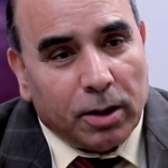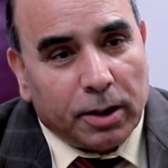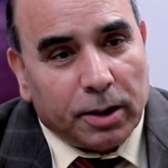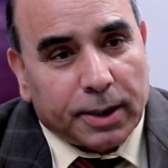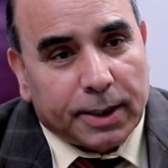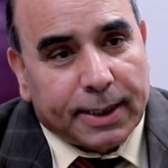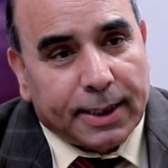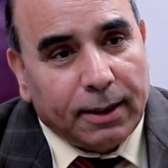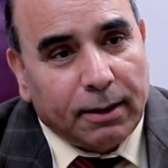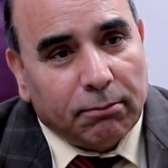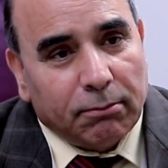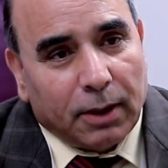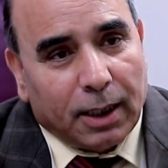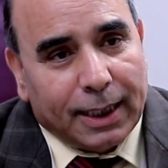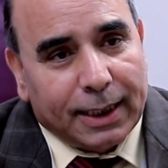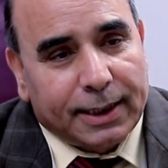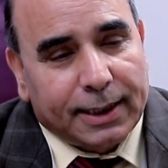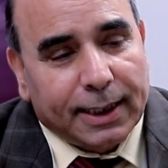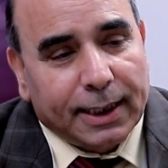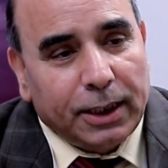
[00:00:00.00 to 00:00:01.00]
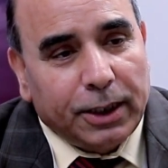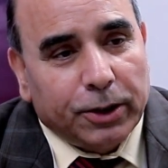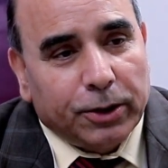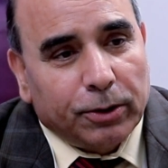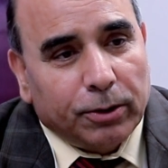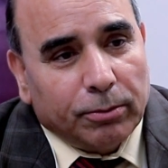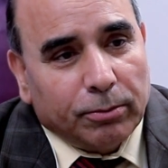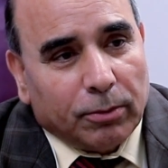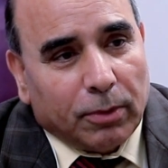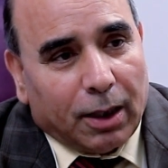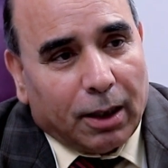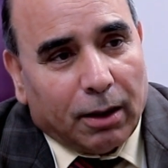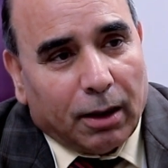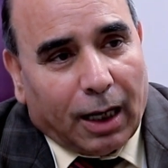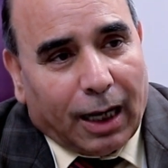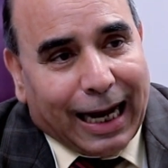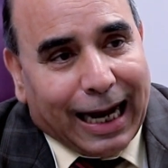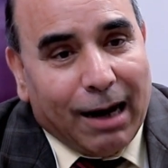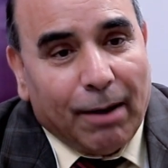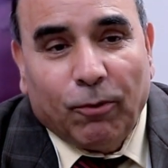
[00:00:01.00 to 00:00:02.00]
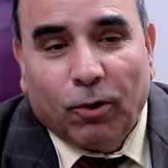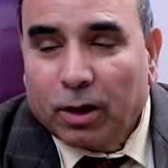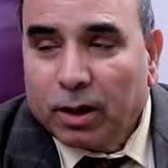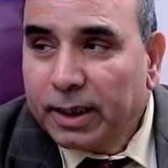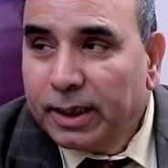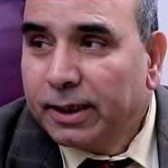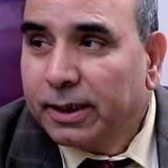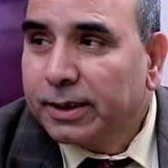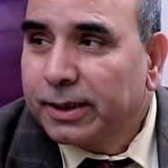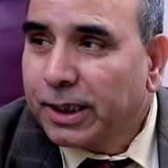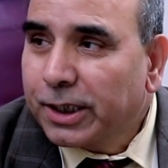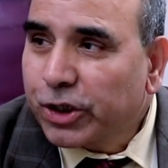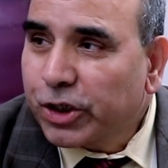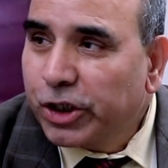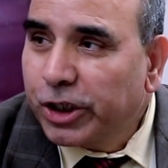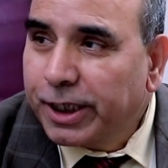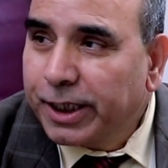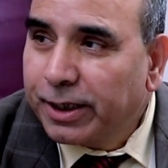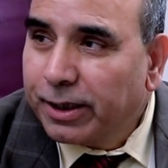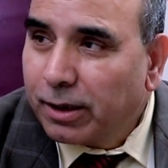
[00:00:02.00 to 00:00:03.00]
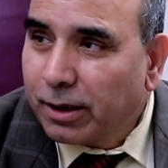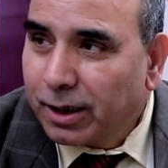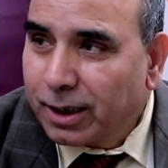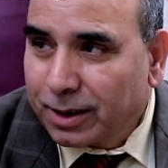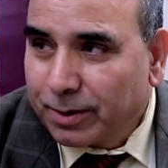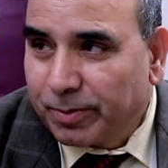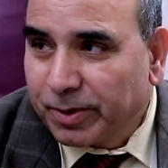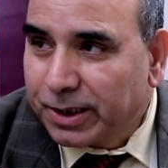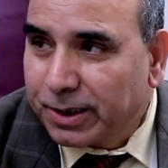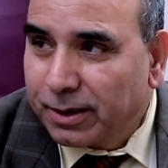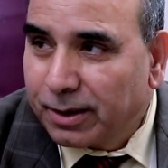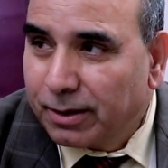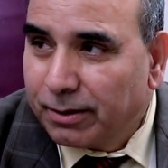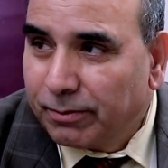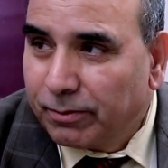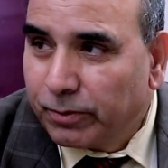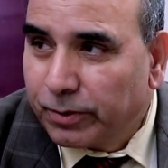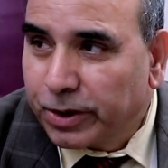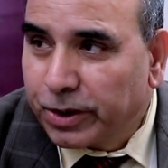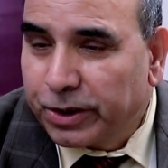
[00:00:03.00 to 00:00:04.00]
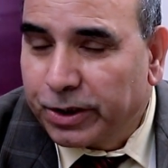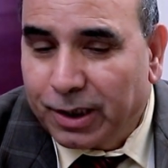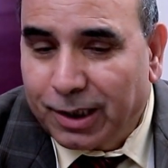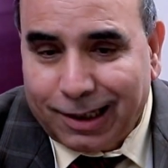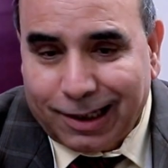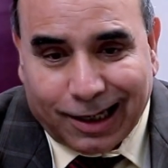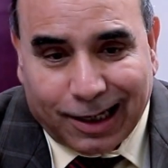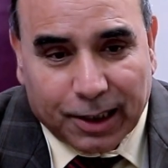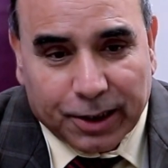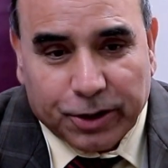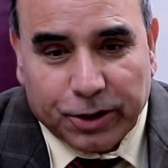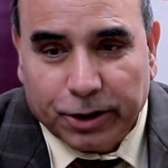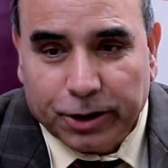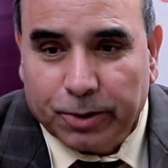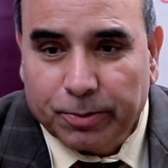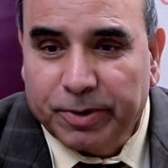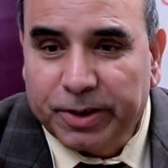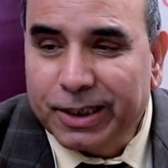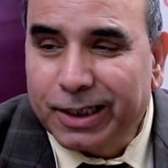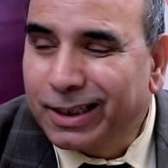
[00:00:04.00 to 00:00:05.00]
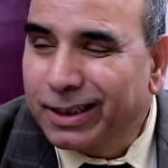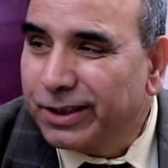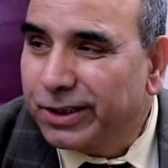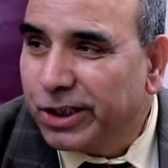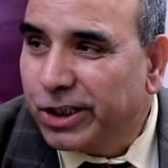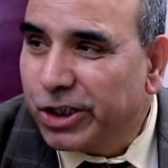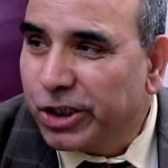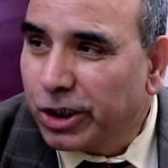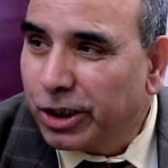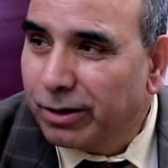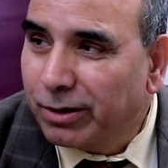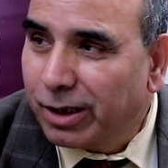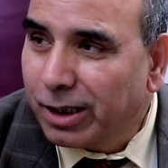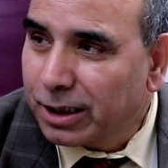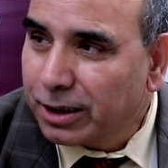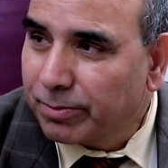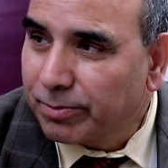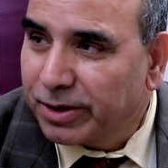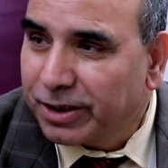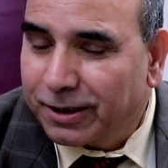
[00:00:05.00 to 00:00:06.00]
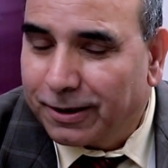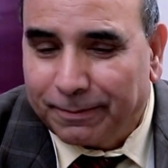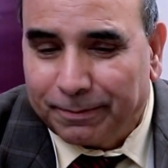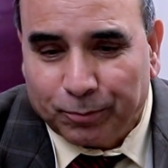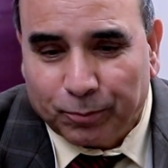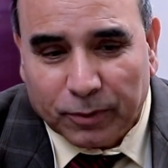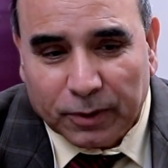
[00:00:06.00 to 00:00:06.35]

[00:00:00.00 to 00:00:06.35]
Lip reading: See, I tell you, I'm working in a tertiary care hospital, which is a large hospital and teaching hospital.